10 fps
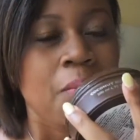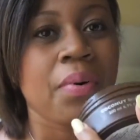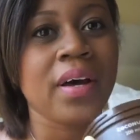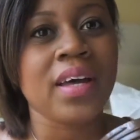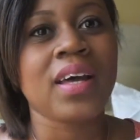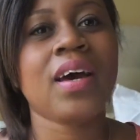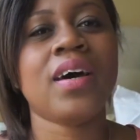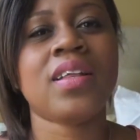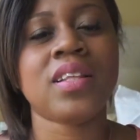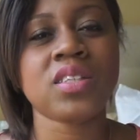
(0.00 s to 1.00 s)
but
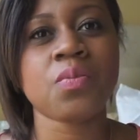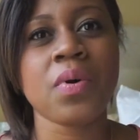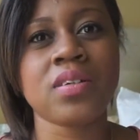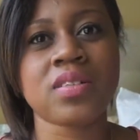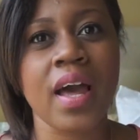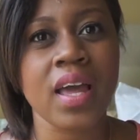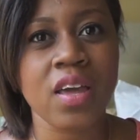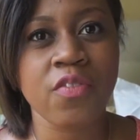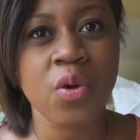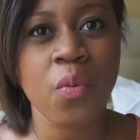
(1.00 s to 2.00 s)
this smells like
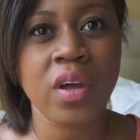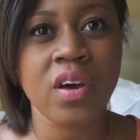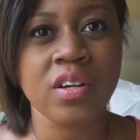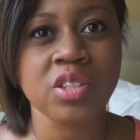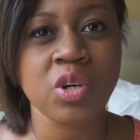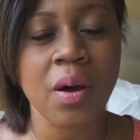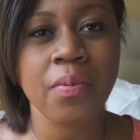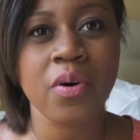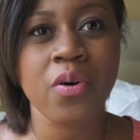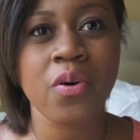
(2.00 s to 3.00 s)
if you went on a
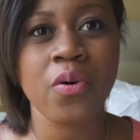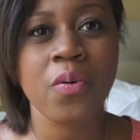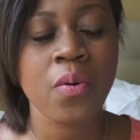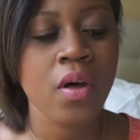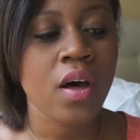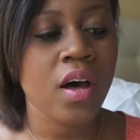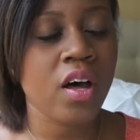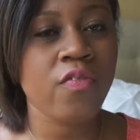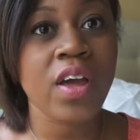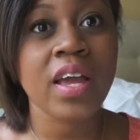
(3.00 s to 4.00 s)
tropical
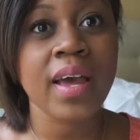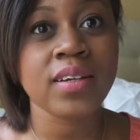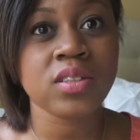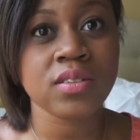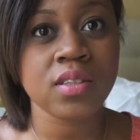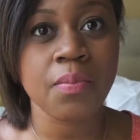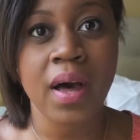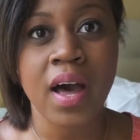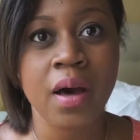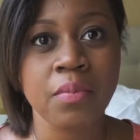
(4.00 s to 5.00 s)
vacation to the
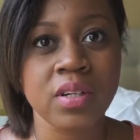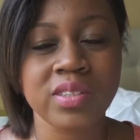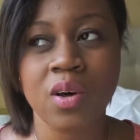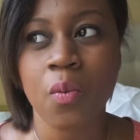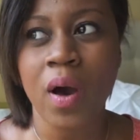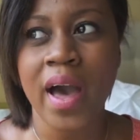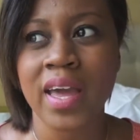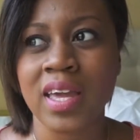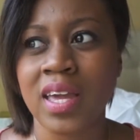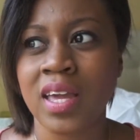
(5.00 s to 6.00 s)
Bahamas,
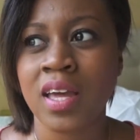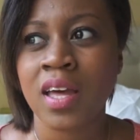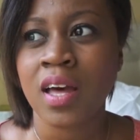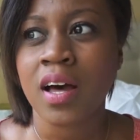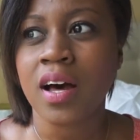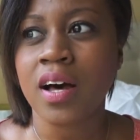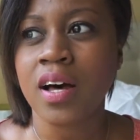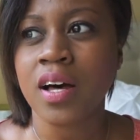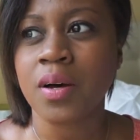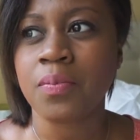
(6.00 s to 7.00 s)
Hawaii, the
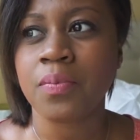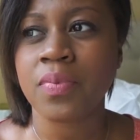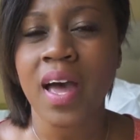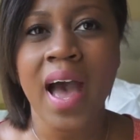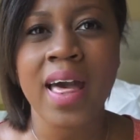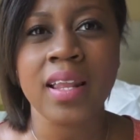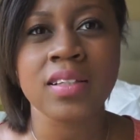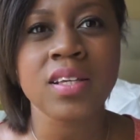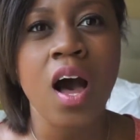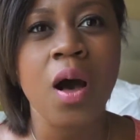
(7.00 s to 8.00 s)

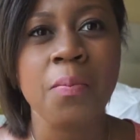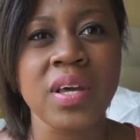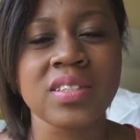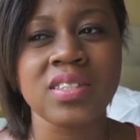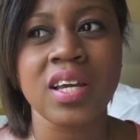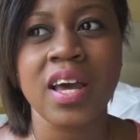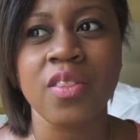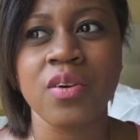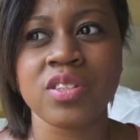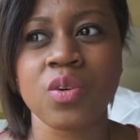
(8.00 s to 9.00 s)
islands, all mixed
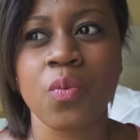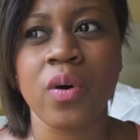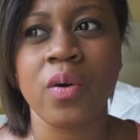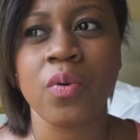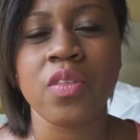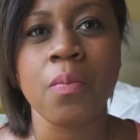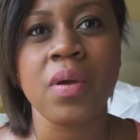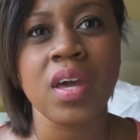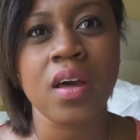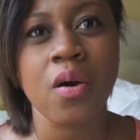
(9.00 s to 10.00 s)
together into one with a
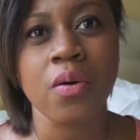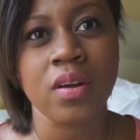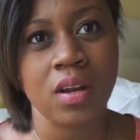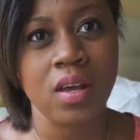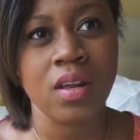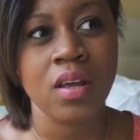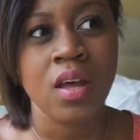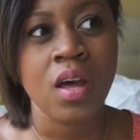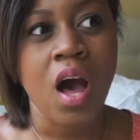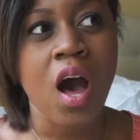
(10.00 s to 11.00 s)
big coconut,
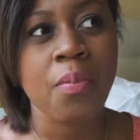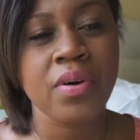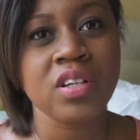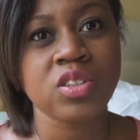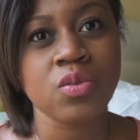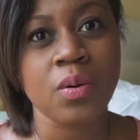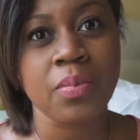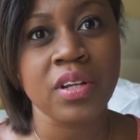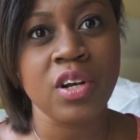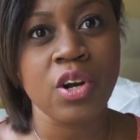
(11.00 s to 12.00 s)
all put into a
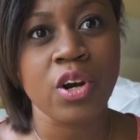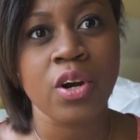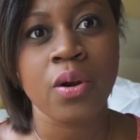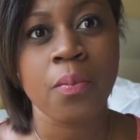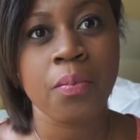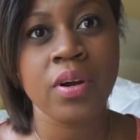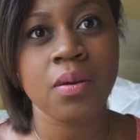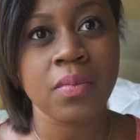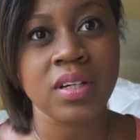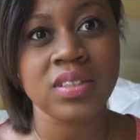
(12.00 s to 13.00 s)
blender.
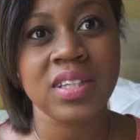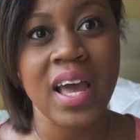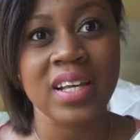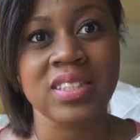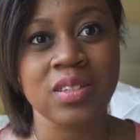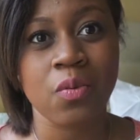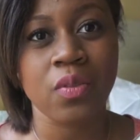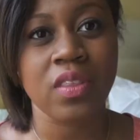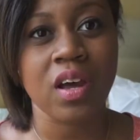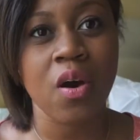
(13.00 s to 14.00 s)
Pretty much that's
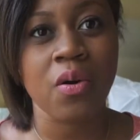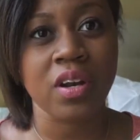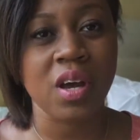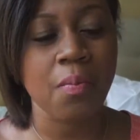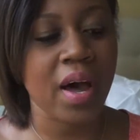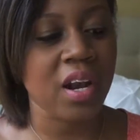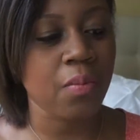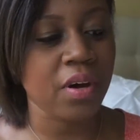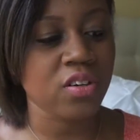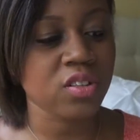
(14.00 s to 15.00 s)
the coconut body
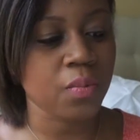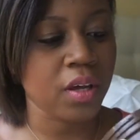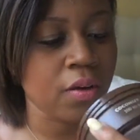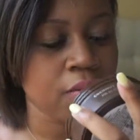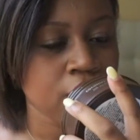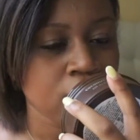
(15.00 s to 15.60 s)
butter smell.